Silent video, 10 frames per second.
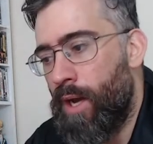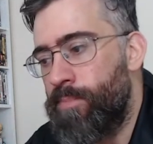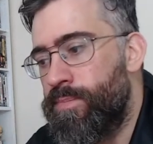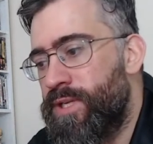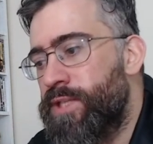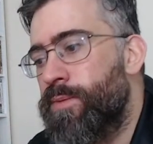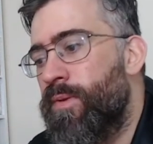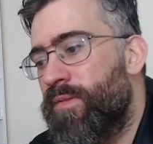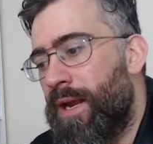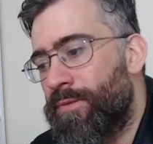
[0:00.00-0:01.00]
system
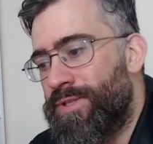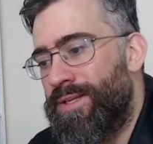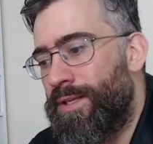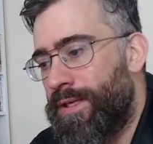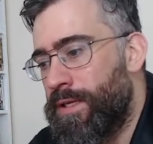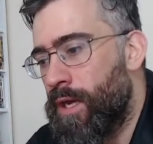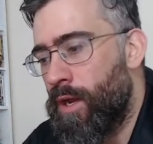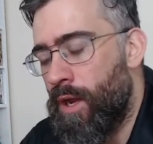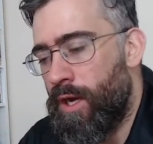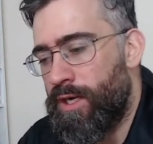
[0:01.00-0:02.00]
of announcing the
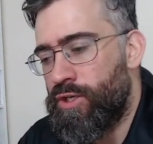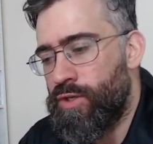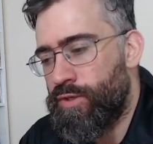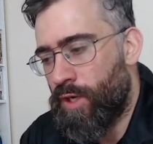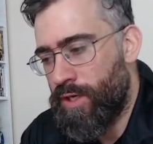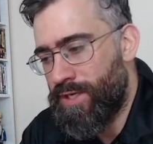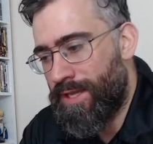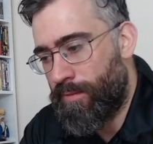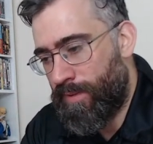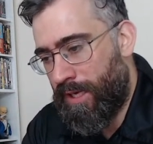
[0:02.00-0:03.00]
edition size at
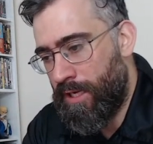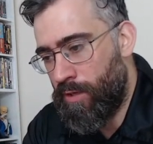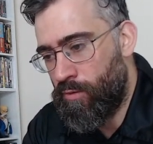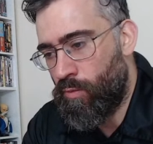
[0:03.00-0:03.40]
the beginning,